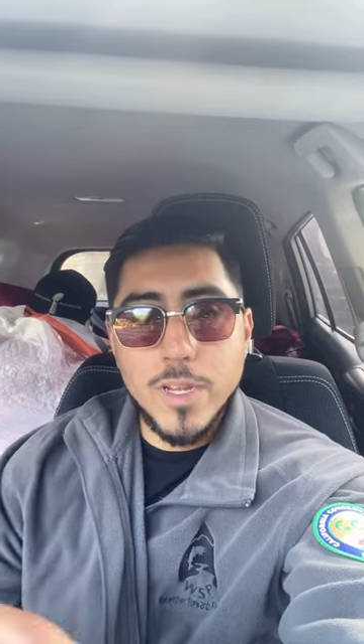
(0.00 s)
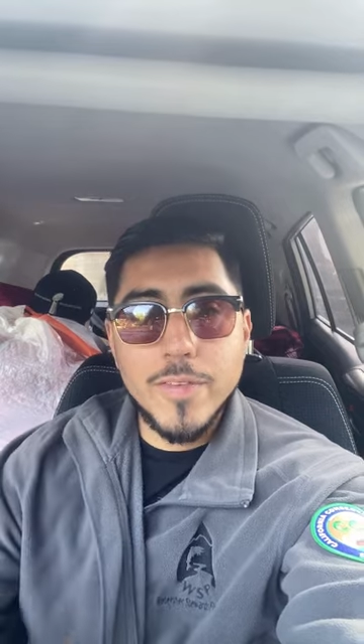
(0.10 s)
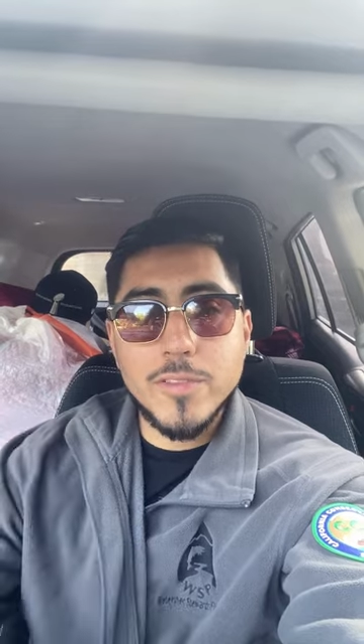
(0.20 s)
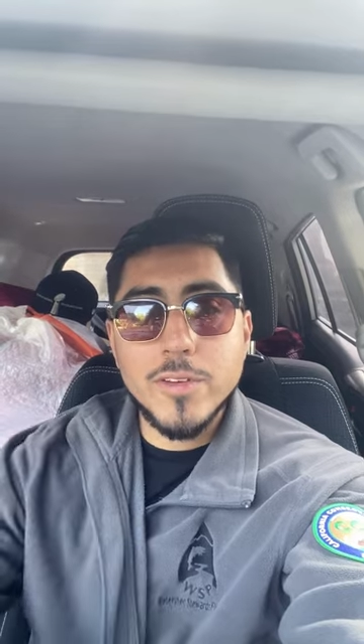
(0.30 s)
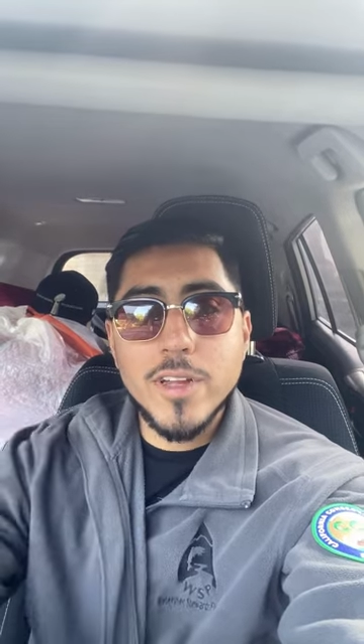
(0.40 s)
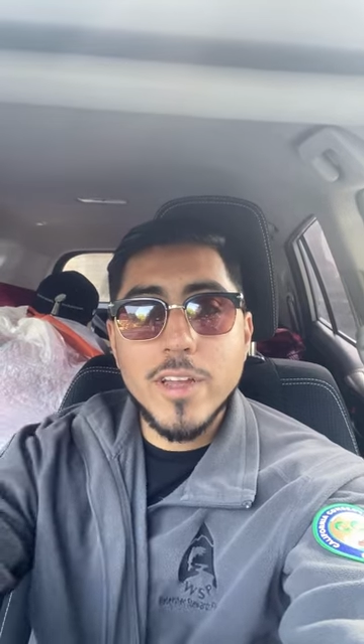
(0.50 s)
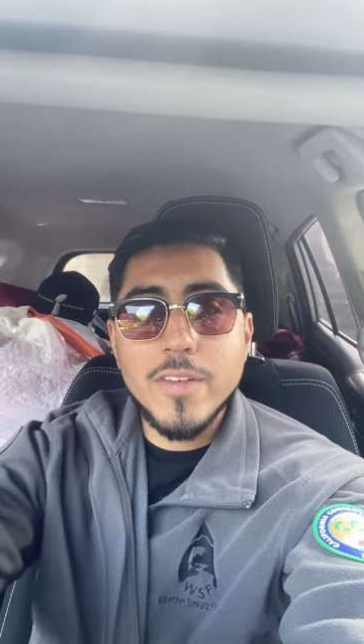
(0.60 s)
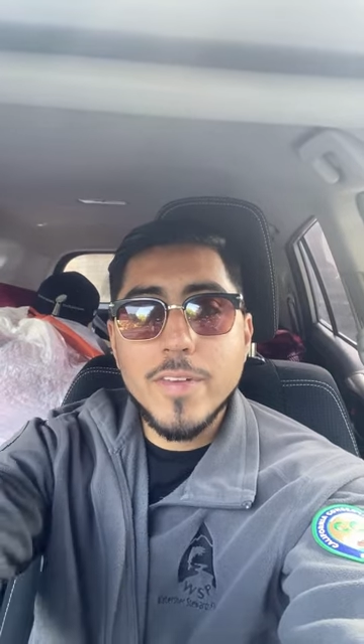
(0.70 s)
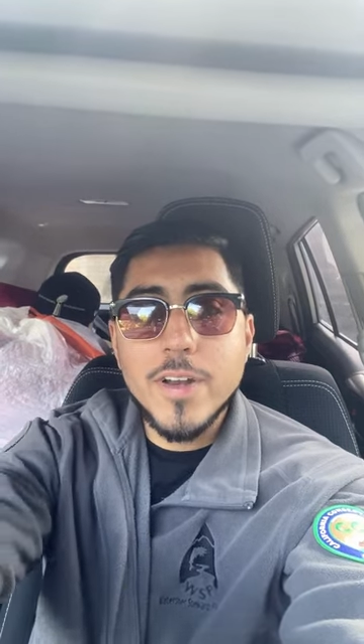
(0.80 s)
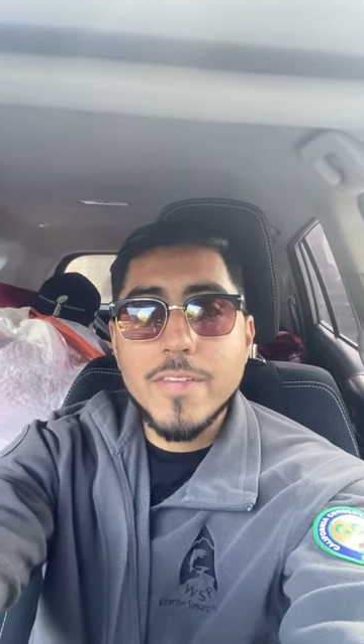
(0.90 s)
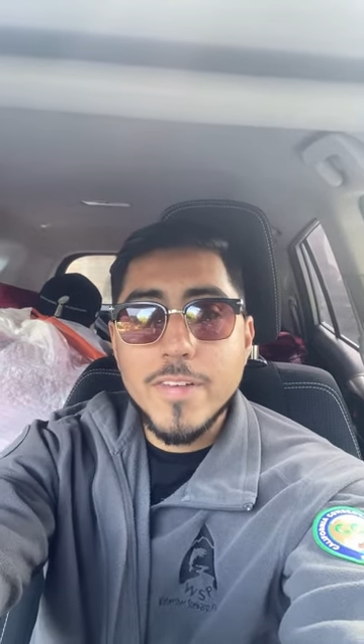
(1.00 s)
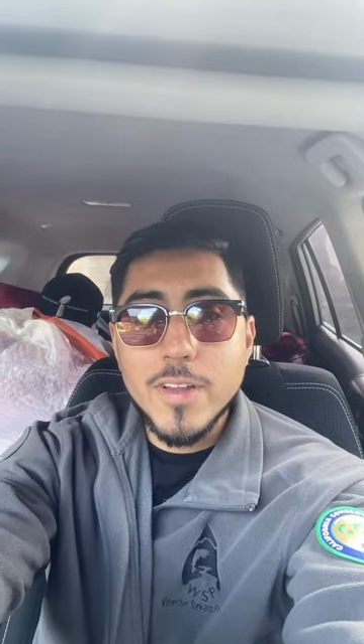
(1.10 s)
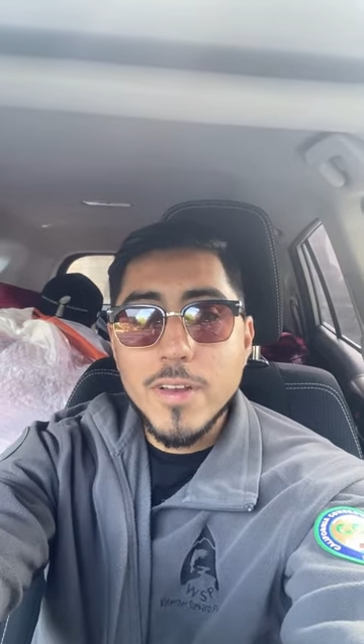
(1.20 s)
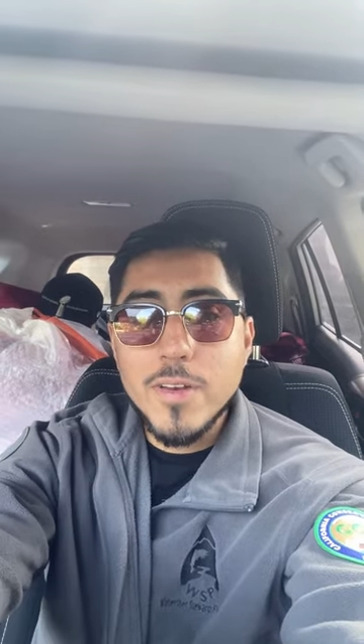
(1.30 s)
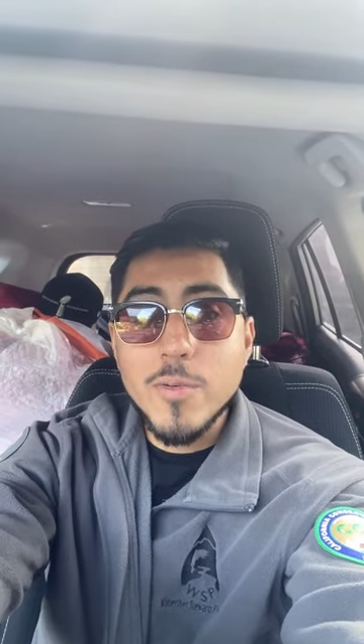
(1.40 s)
after a, a very
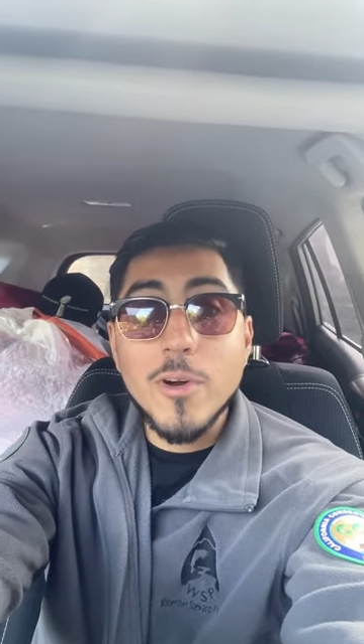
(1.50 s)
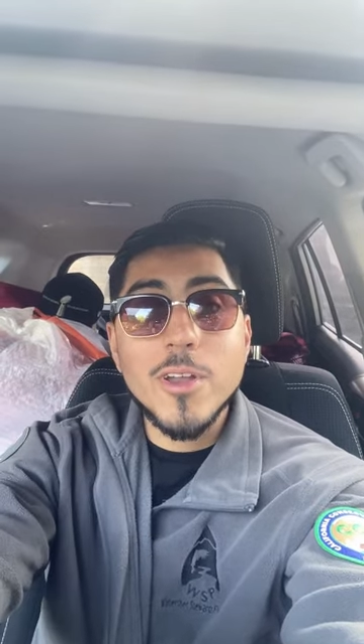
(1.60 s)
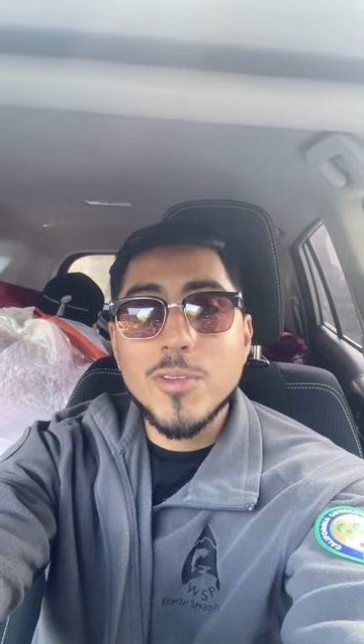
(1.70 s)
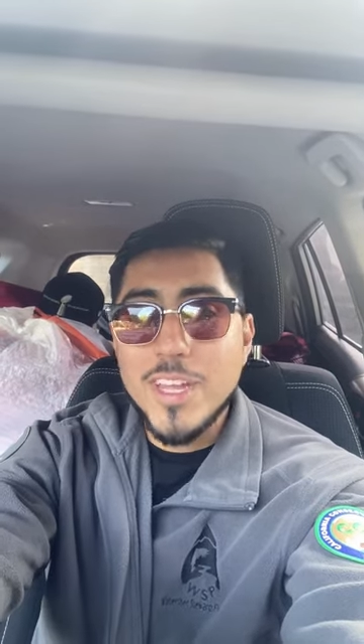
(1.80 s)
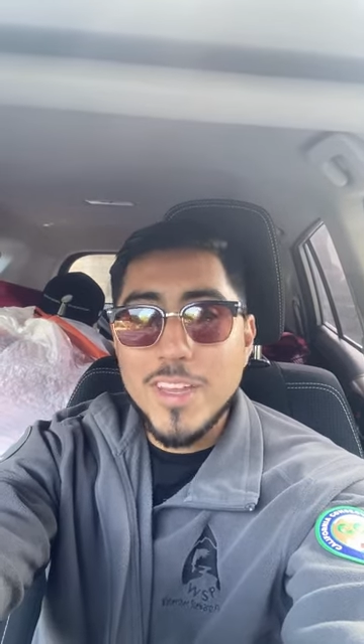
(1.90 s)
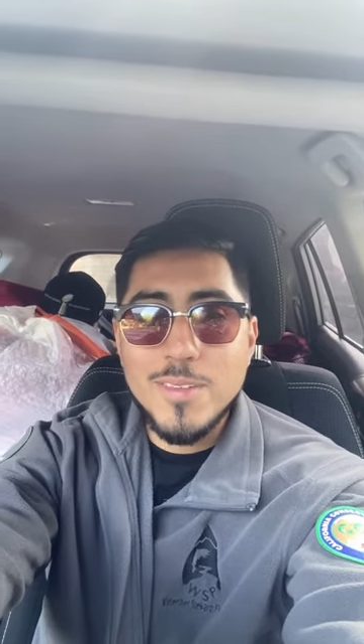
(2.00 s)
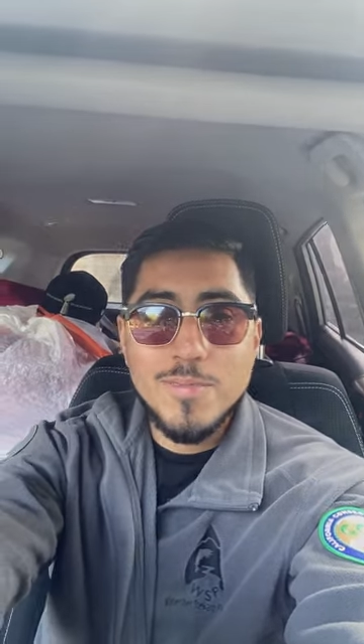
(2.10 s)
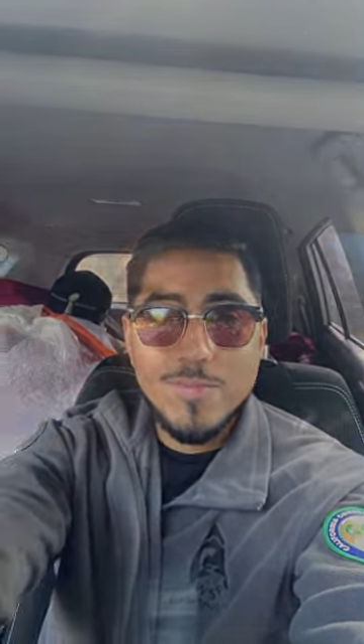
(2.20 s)
fun and rewarding day.